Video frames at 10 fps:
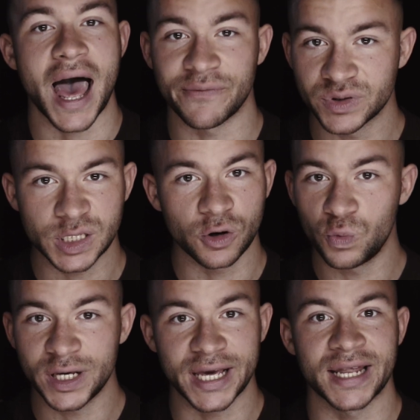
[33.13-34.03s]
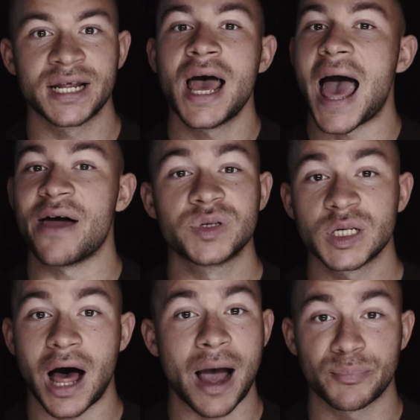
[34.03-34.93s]
every single weekend, every
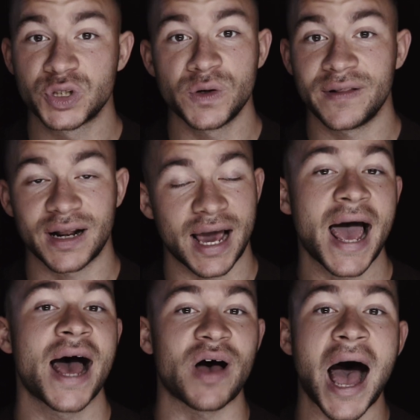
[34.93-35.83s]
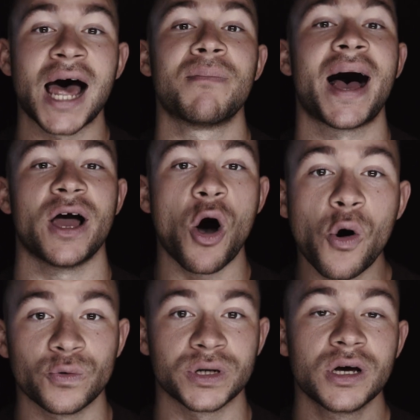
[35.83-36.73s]
single opportunity that I have on my
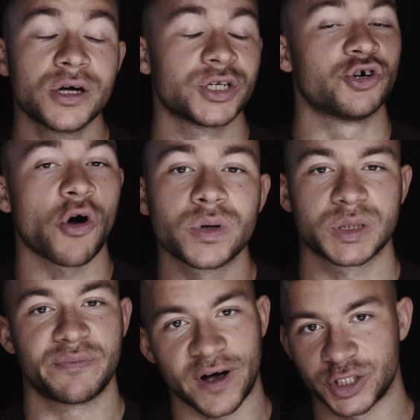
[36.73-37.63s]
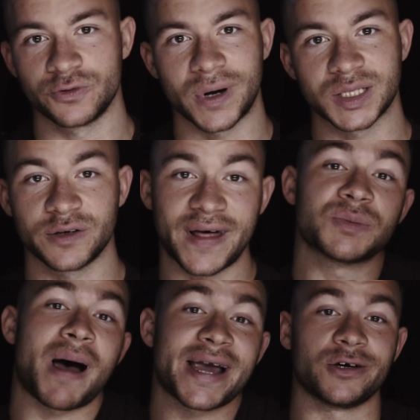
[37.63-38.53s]
own to grow as a professional wrestler.
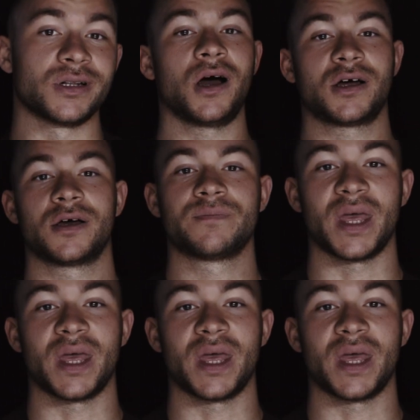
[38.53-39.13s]
That's my good luck.